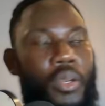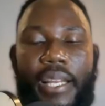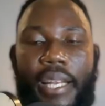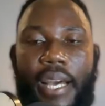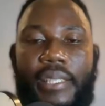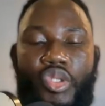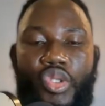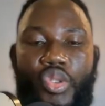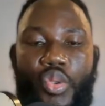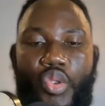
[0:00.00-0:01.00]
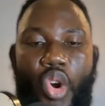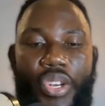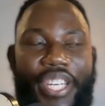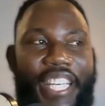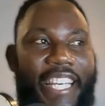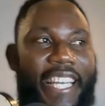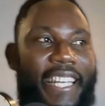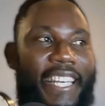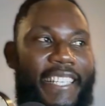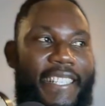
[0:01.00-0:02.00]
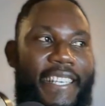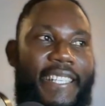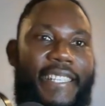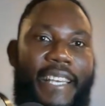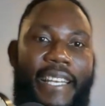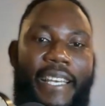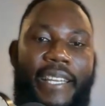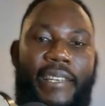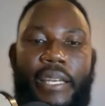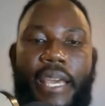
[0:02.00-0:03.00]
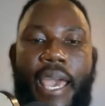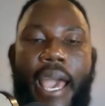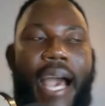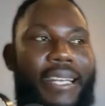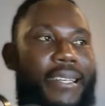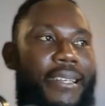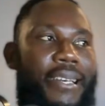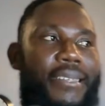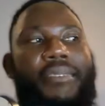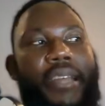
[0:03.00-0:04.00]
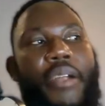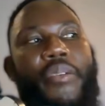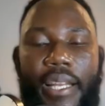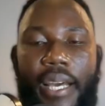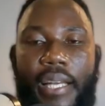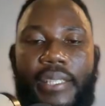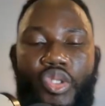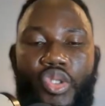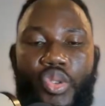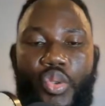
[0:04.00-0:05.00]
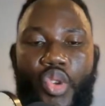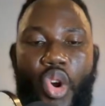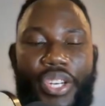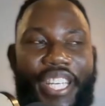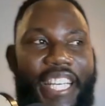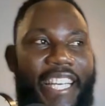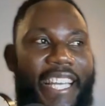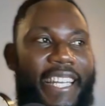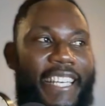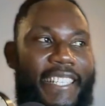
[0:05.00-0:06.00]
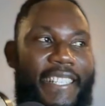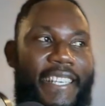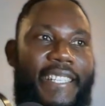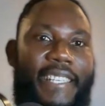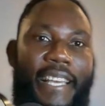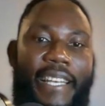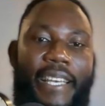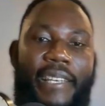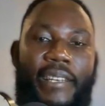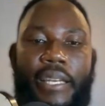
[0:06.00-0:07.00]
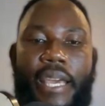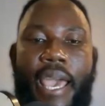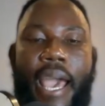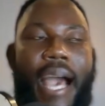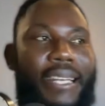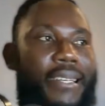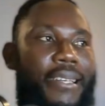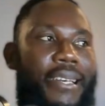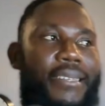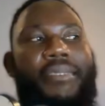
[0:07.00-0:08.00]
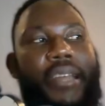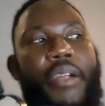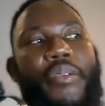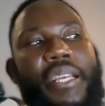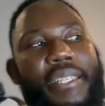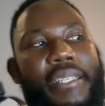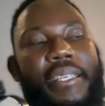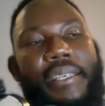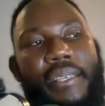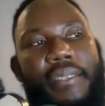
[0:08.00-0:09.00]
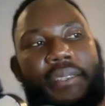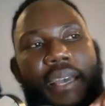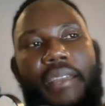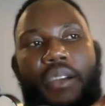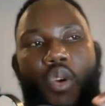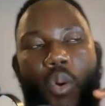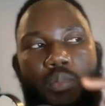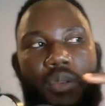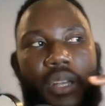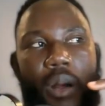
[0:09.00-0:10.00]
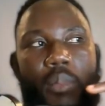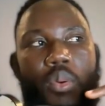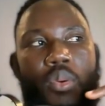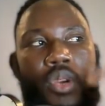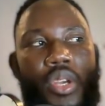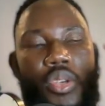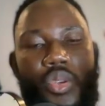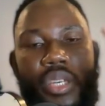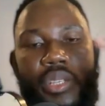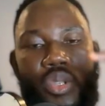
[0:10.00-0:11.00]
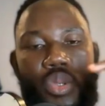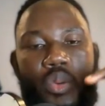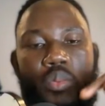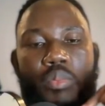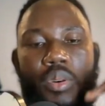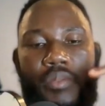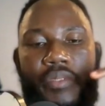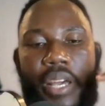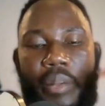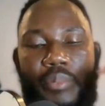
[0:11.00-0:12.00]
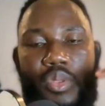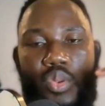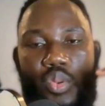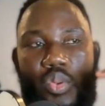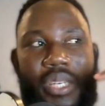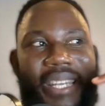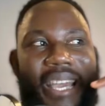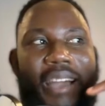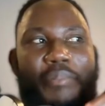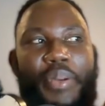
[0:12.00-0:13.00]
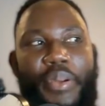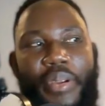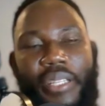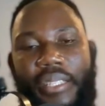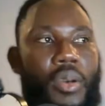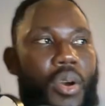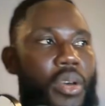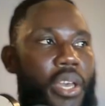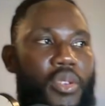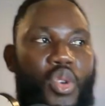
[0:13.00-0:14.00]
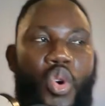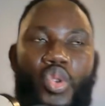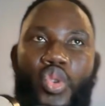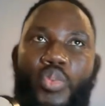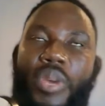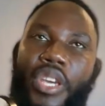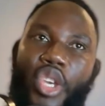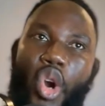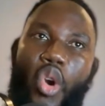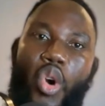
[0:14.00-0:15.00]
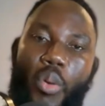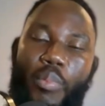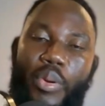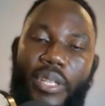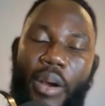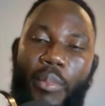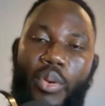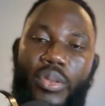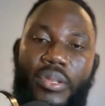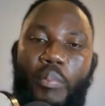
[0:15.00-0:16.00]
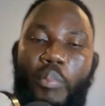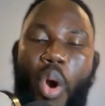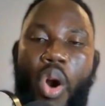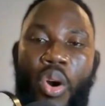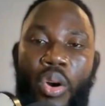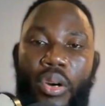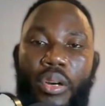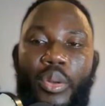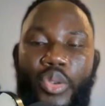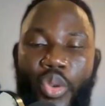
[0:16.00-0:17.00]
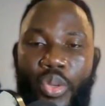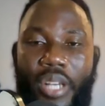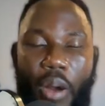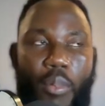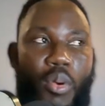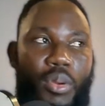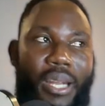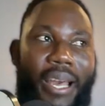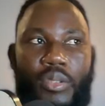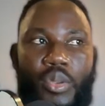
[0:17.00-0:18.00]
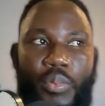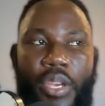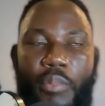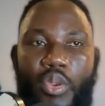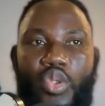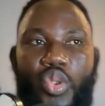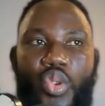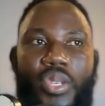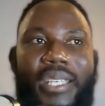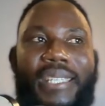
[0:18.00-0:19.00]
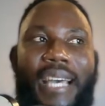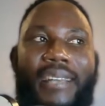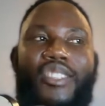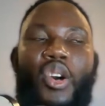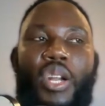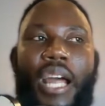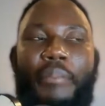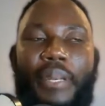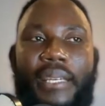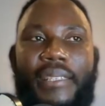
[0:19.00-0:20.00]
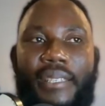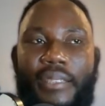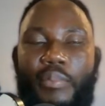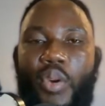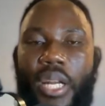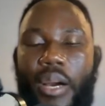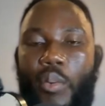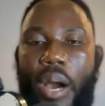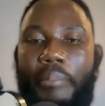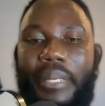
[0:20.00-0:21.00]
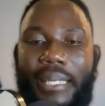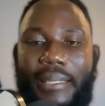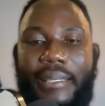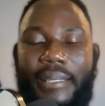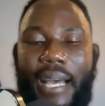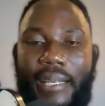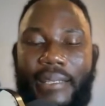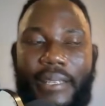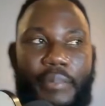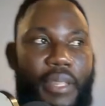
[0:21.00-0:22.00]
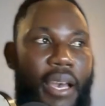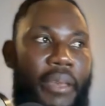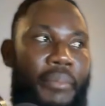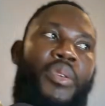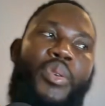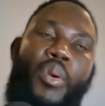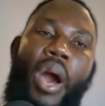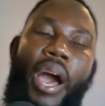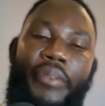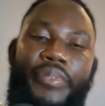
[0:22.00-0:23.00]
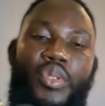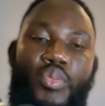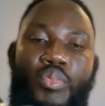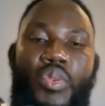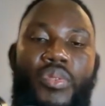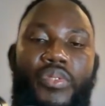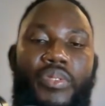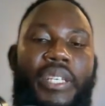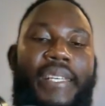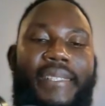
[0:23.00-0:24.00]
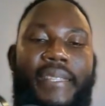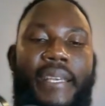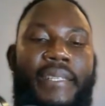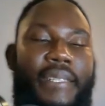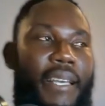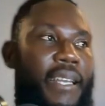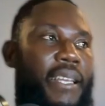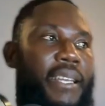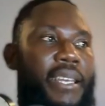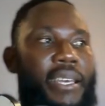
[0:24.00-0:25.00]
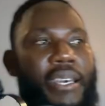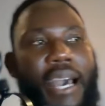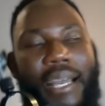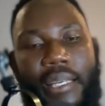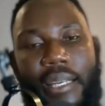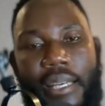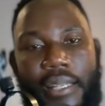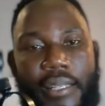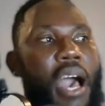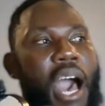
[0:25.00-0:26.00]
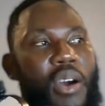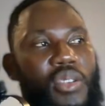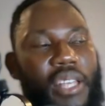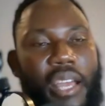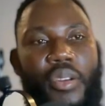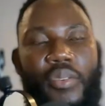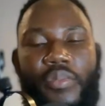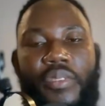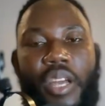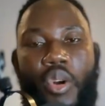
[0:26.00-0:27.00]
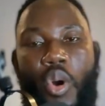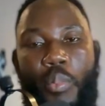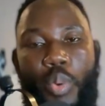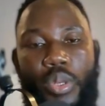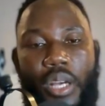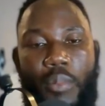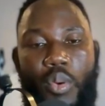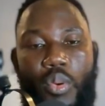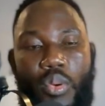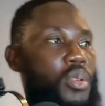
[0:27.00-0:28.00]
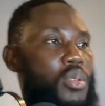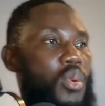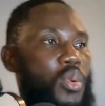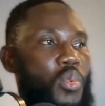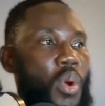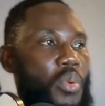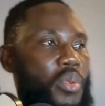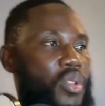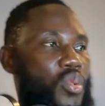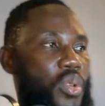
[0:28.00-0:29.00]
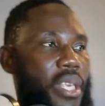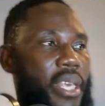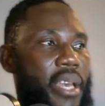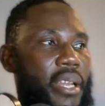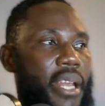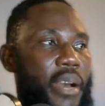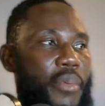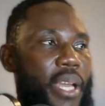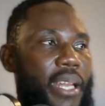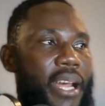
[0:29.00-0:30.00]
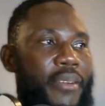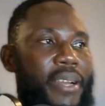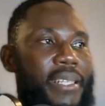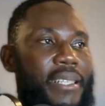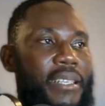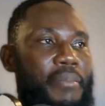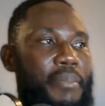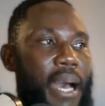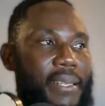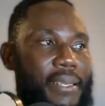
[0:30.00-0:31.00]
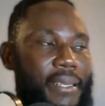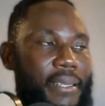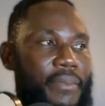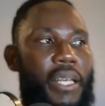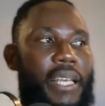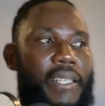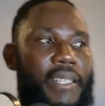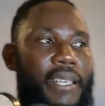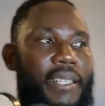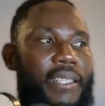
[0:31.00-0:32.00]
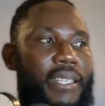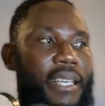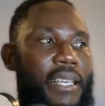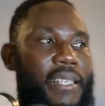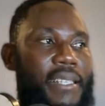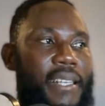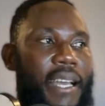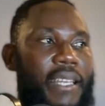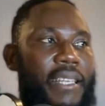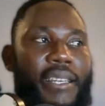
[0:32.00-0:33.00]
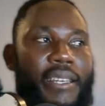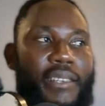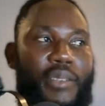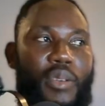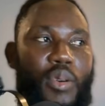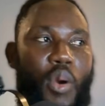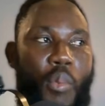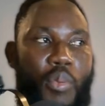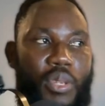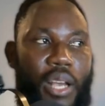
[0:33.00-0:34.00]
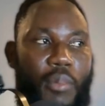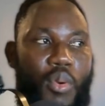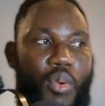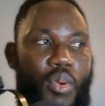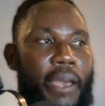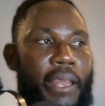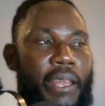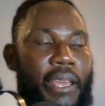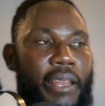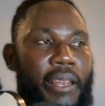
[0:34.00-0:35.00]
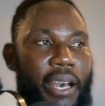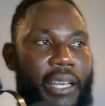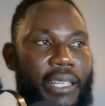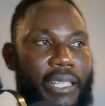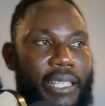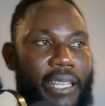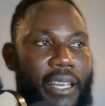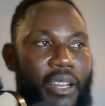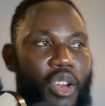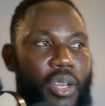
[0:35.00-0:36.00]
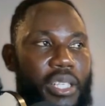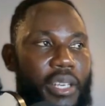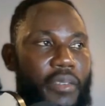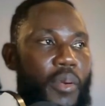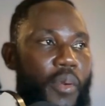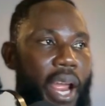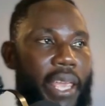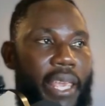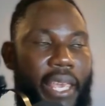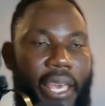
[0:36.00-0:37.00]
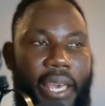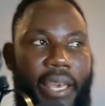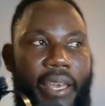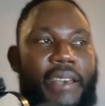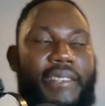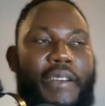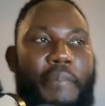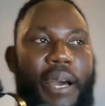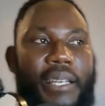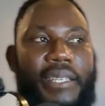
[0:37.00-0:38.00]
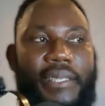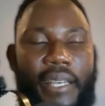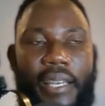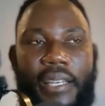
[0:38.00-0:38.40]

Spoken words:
So to make your composables reusable, it is important that you don't declare the state and then the handlers directly inside the composable. You need to move them to their parent. Okay, so to make your composables more usable, like to be able to use it at other places, more than one places at the same time, you have to move the state and then the handlers outside of the composable. So what we do here, that we are directly passing the state inside this composable and then handling the logic right here is a bad design.